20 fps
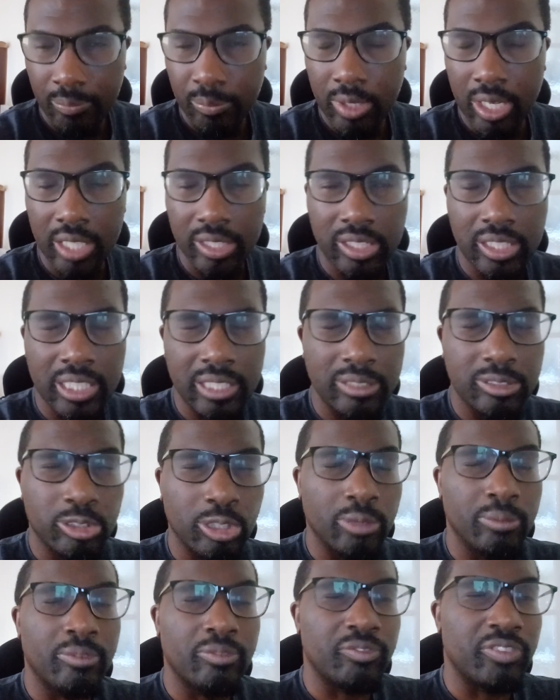I think
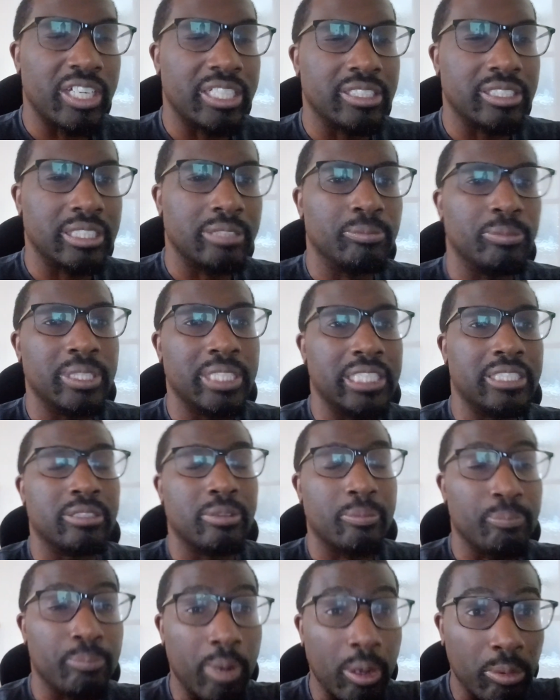Tottenham fans think we need to
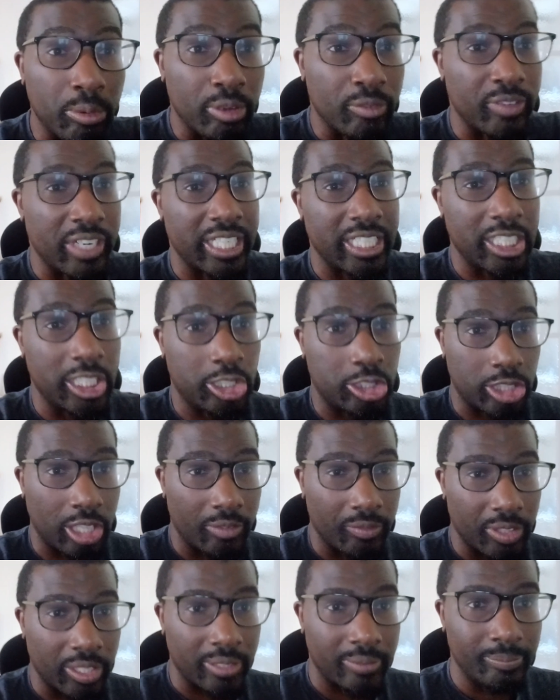motivate each
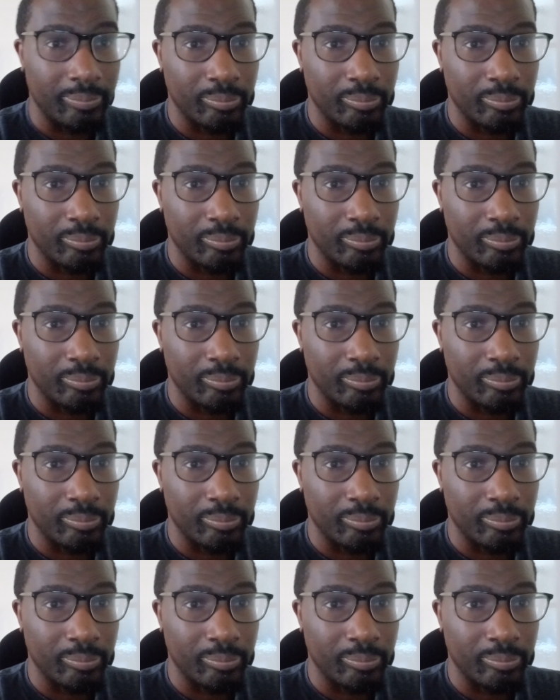other.